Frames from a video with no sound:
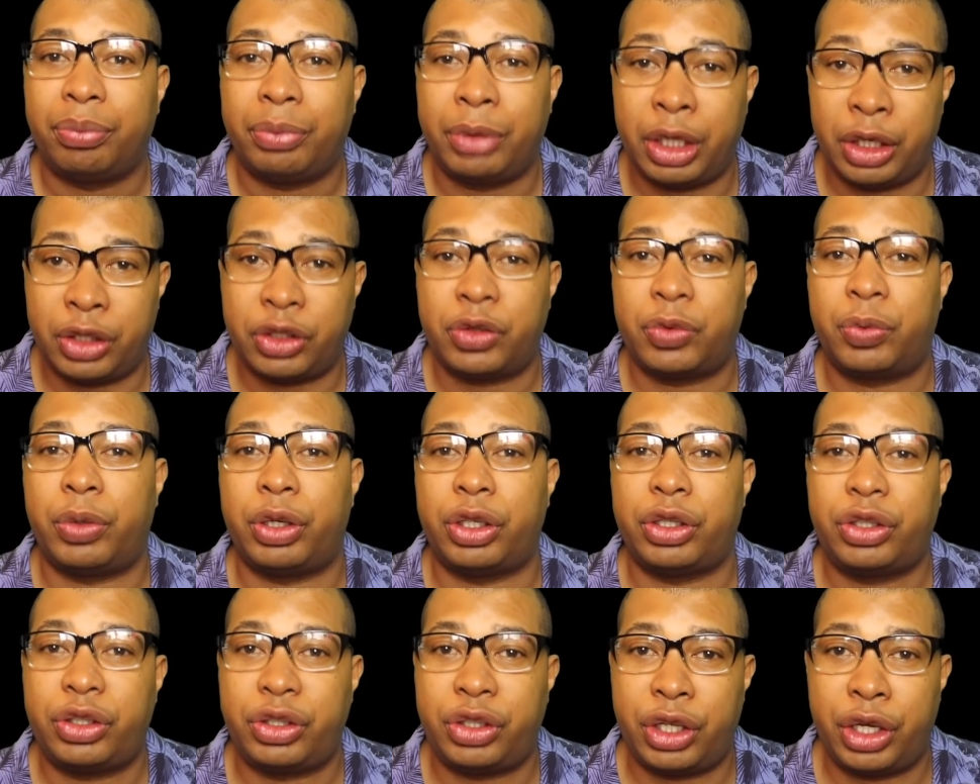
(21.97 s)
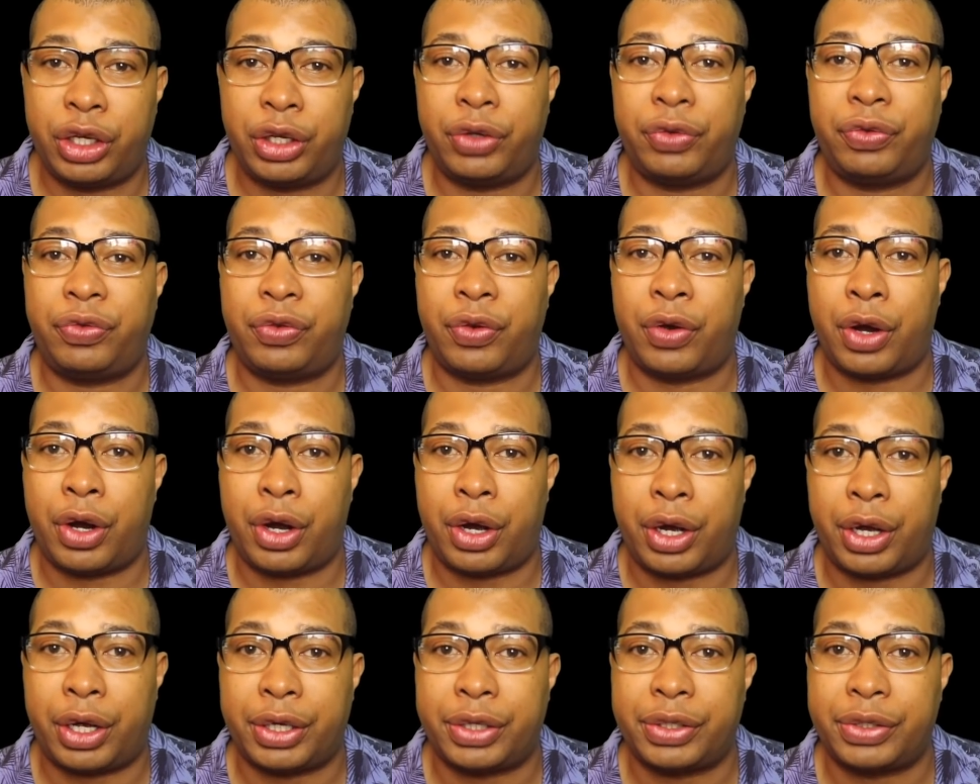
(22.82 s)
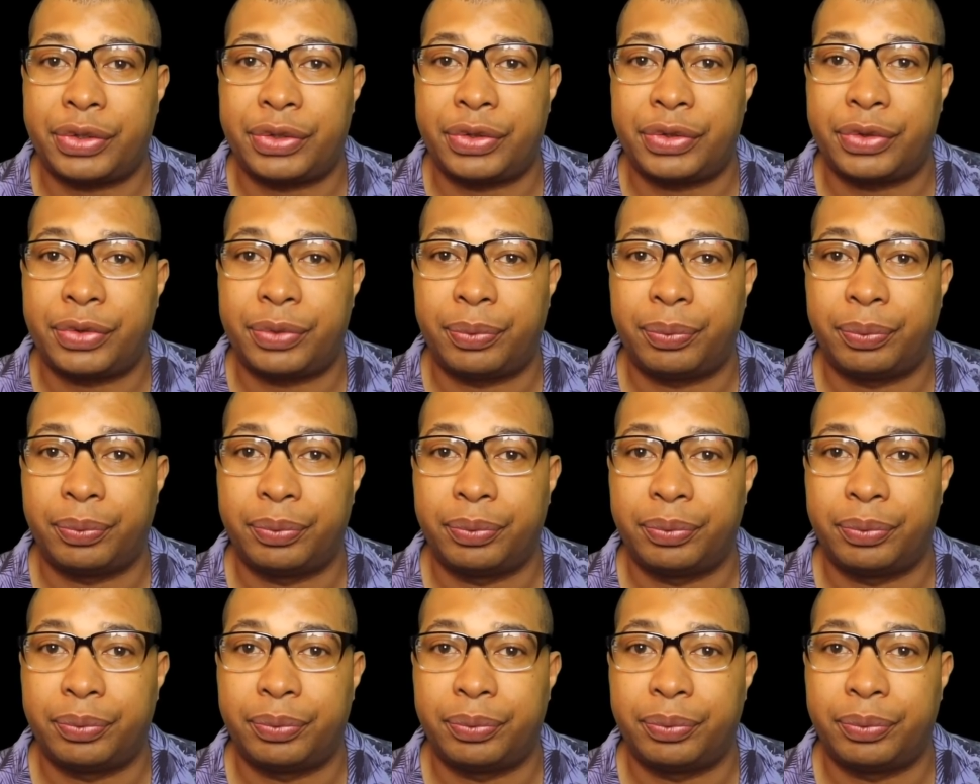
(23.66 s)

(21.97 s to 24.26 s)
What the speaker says: it's Rashida Frost.